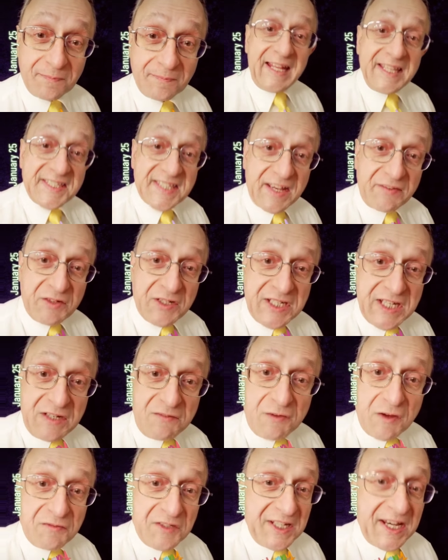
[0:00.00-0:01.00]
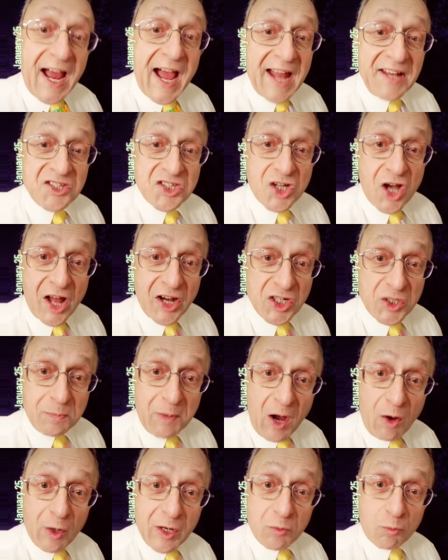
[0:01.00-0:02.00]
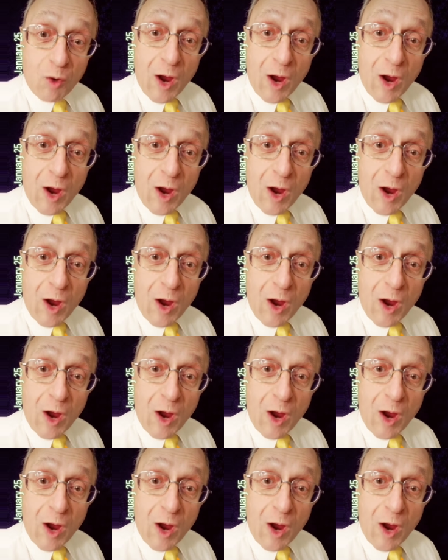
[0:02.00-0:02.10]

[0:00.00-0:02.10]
In 1759, Scottish poet